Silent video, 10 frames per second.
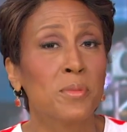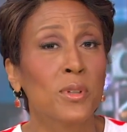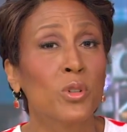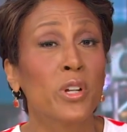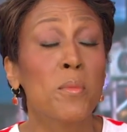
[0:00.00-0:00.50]
He's
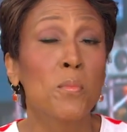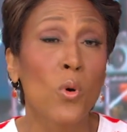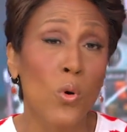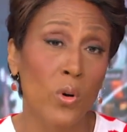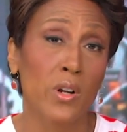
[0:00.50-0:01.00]
been
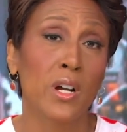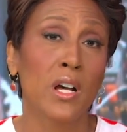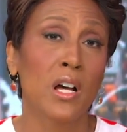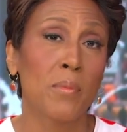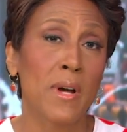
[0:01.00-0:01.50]
learning more
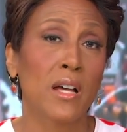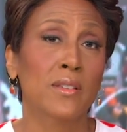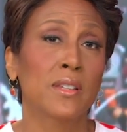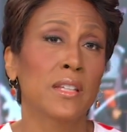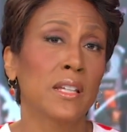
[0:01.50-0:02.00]

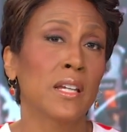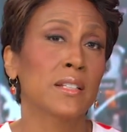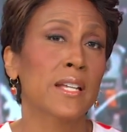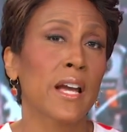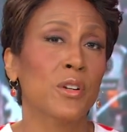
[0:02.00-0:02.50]
about the
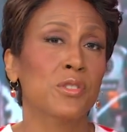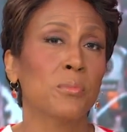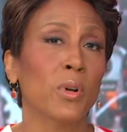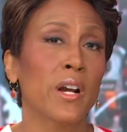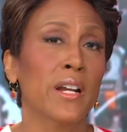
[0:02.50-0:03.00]

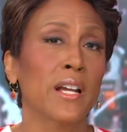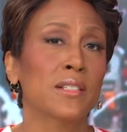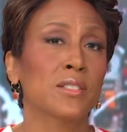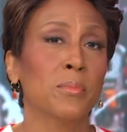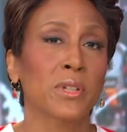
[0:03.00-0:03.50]
attackers, and Brian
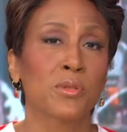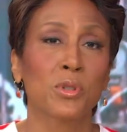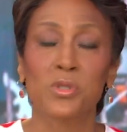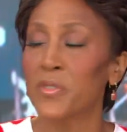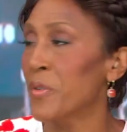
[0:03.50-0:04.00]
had some
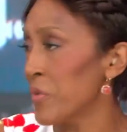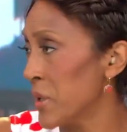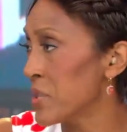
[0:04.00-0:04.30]
exclusive inf